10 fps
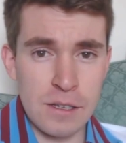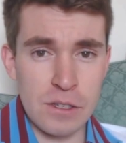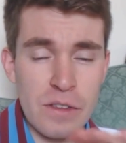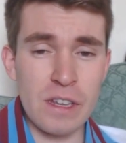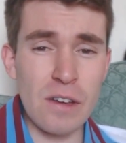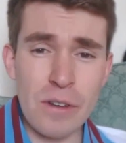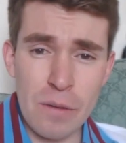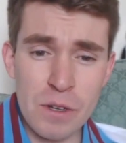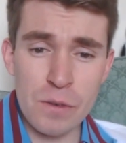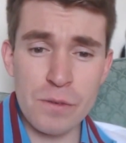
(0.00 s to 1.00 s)
So I think I've
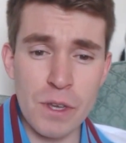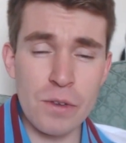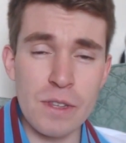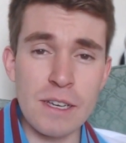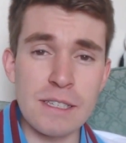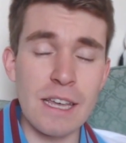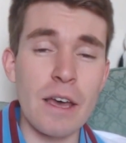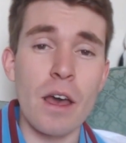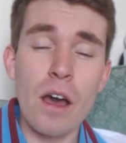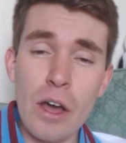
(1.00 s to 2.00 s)
covered a few things
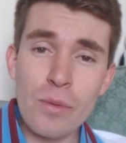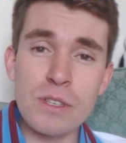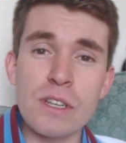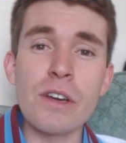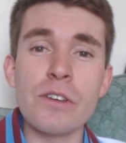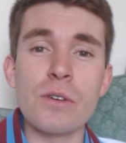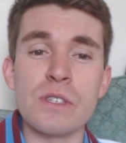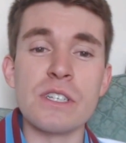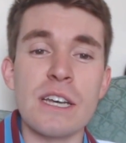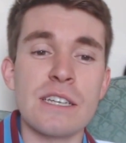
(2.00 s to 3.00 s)
there. I want to know
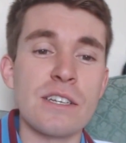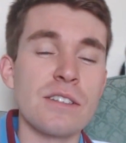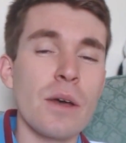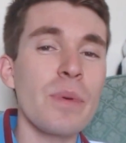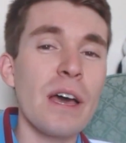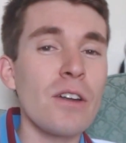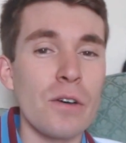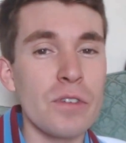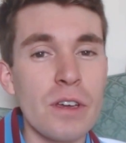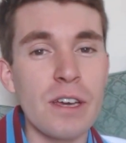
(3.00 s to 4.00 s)
your suggestions. I bet a
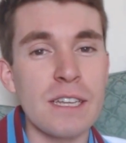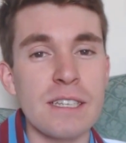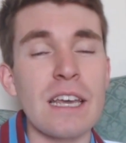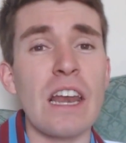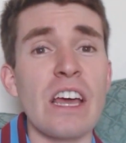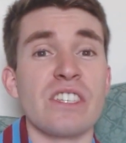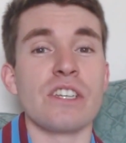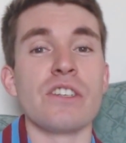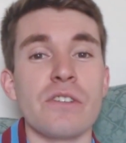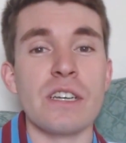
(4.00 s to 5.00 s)
lot of you are going to say less
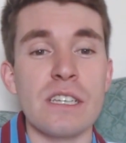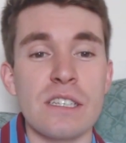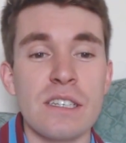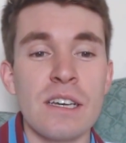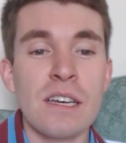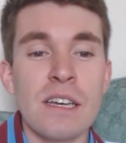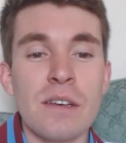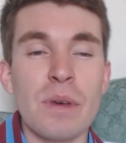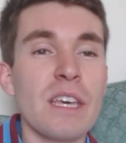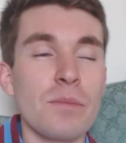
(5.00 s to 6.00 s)
injuries,
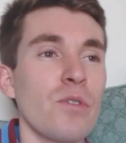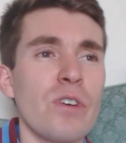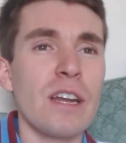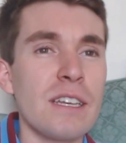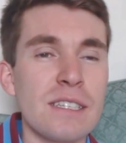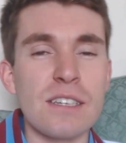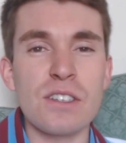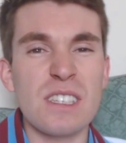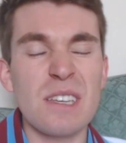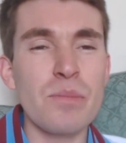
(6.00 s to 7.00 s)
make it more
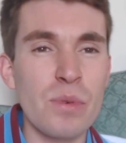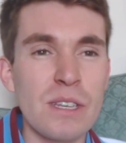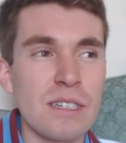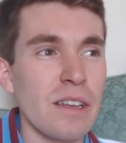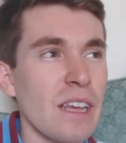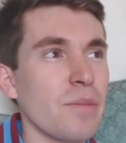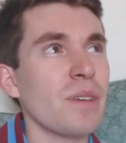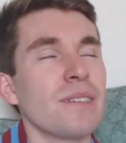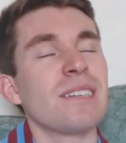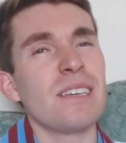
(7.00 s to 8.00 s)
realistic, just simple things like that.
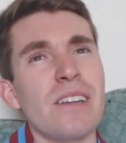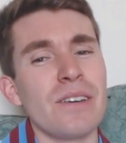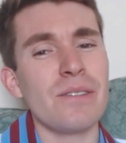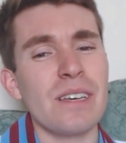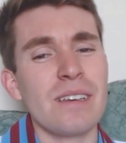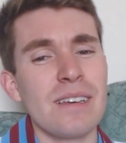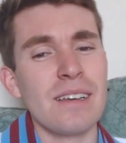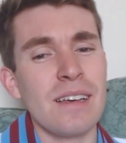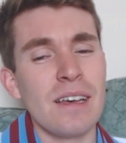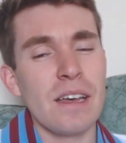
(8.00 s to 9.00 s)
But,
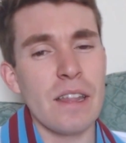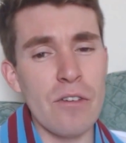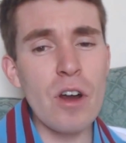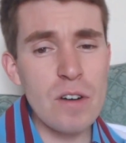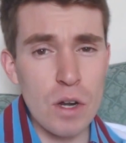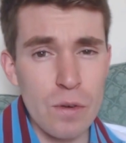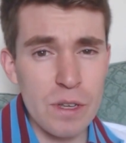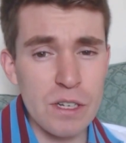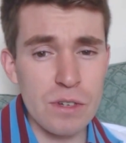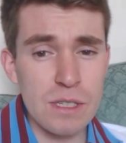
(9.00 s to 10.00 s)
there are a lot
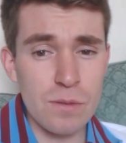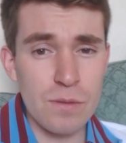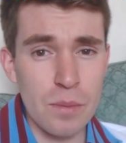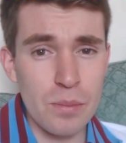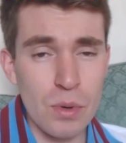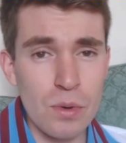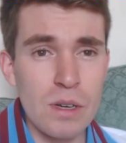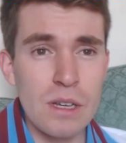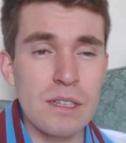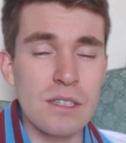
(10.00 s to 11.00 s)
of injuries in
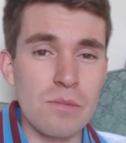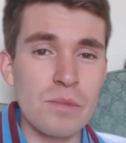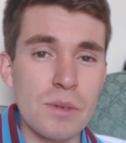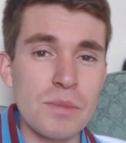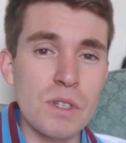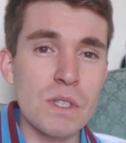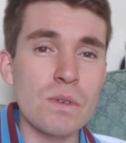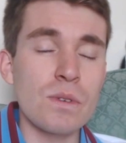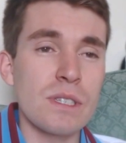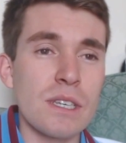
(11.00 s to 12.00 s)
football. Sometimes you
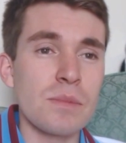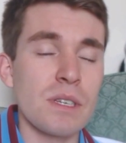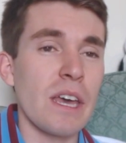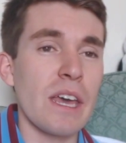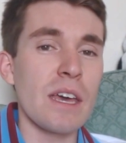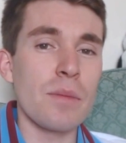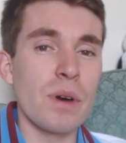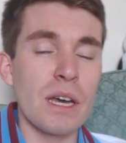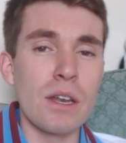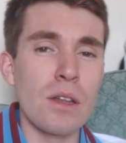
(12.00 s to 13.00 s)
do seem to get hit
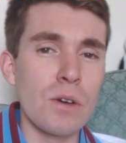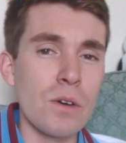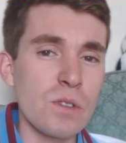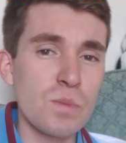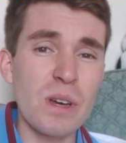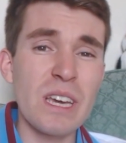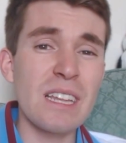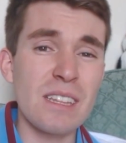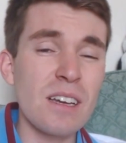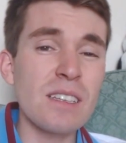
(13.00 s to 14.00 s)
by loads, but
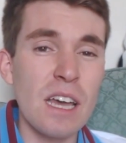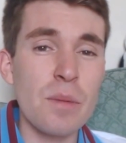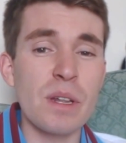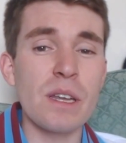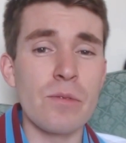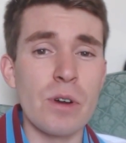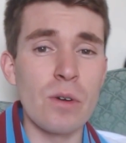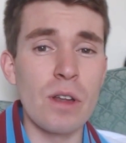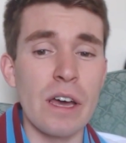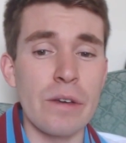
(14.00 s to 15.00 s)
it does happen in
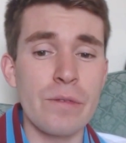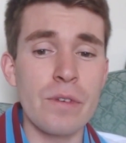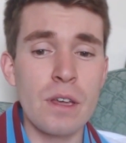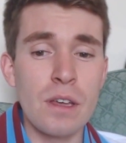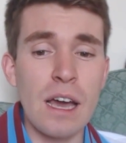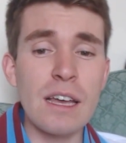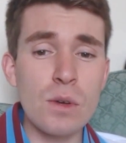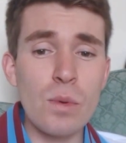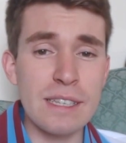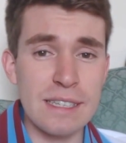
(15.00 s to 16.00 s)
real life.
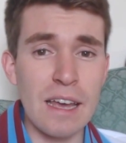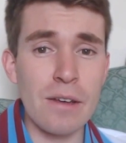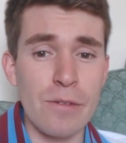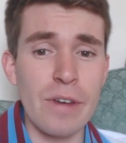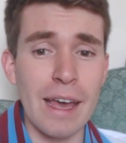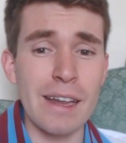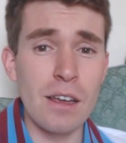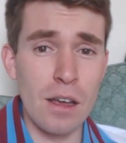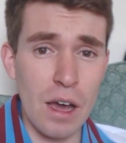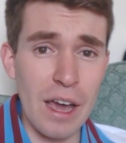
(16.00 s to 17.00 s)
As a West Ham fan,
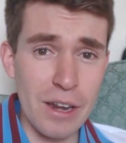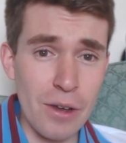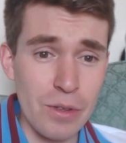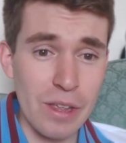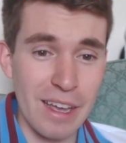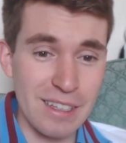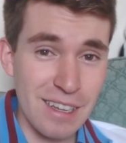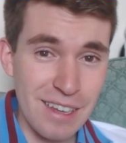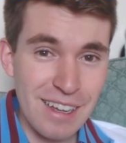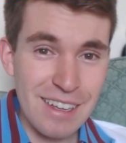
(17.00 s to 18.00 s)
I know
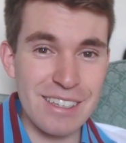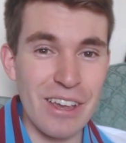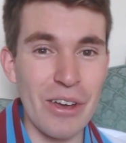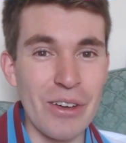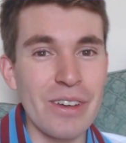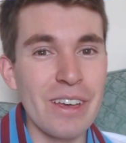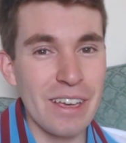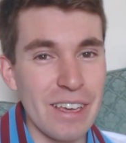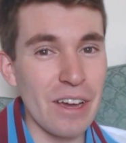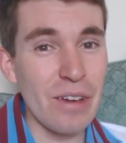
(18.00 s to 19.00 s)
that. So, it
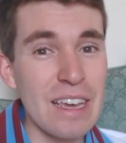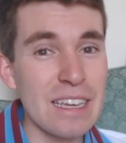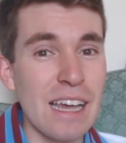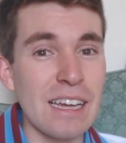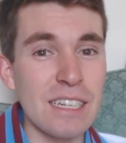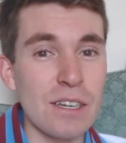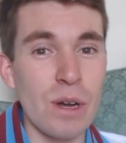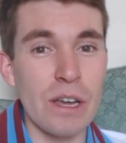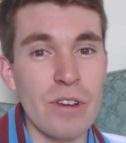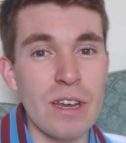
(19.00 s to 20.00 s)
is actually
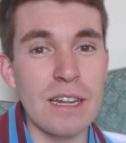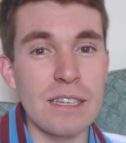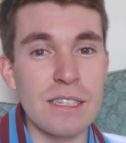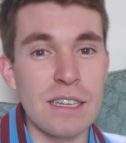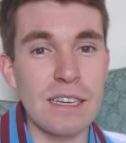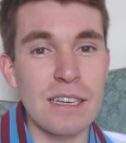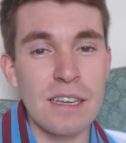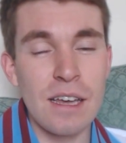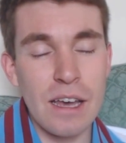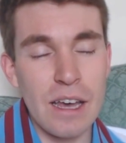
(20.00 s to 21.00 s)
quite realistic,
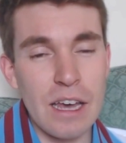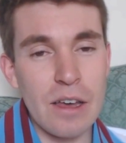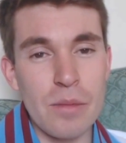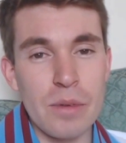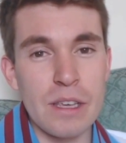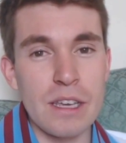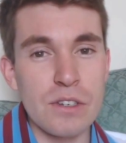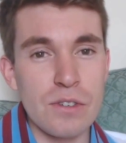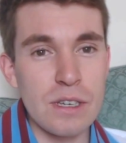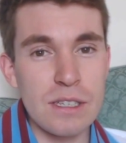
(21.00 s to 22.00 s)
the
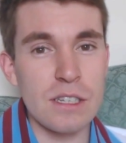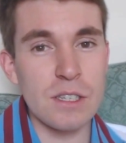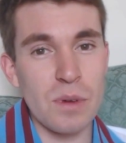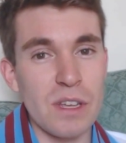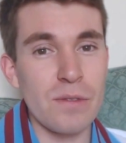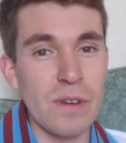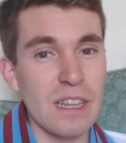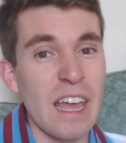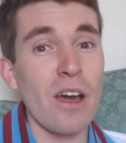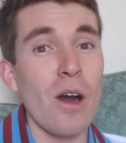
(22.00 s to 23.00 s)
injuries, despite the
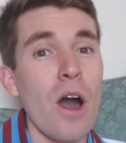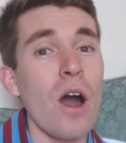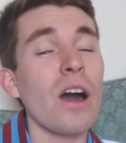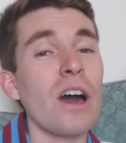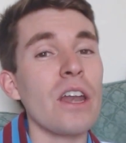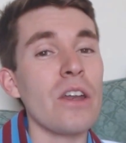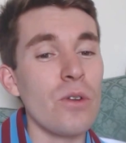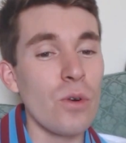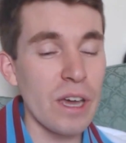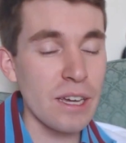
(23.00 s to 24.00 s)
fact they are
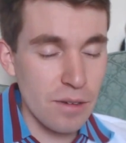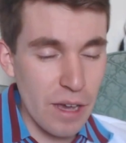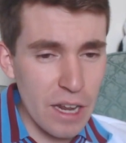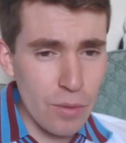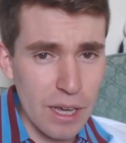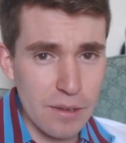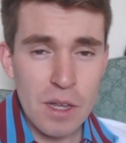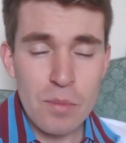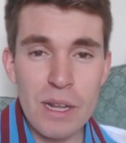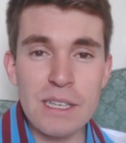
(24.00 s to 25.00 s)
annoying. Anyway,
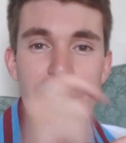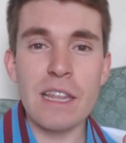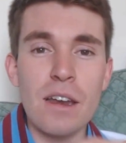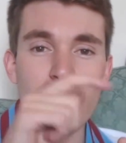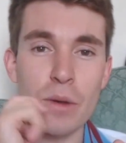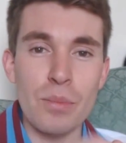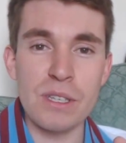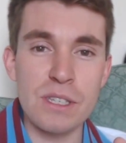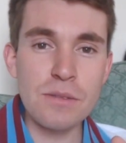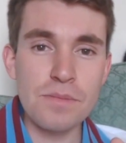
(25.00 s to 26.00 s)
please hit that like
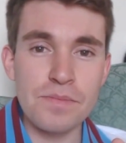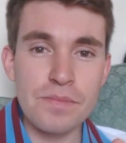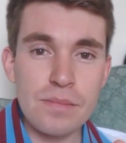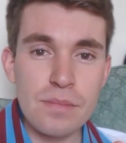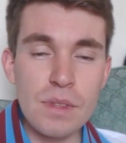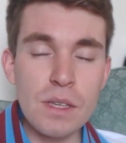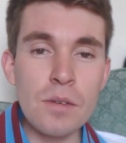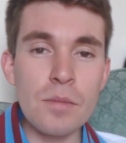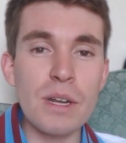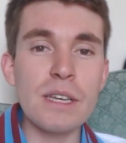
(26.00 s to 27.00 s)
button.
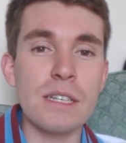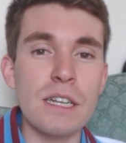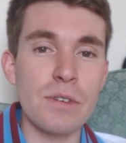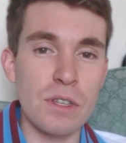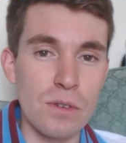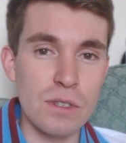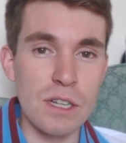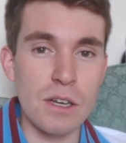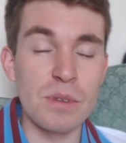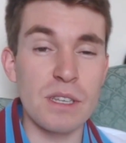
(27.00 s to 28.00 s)
Please leave your thoughts
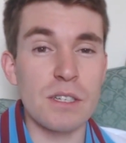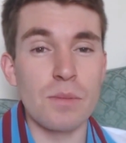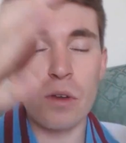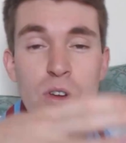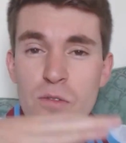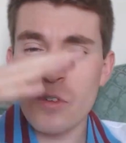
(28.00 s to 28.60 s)
in the comment section below.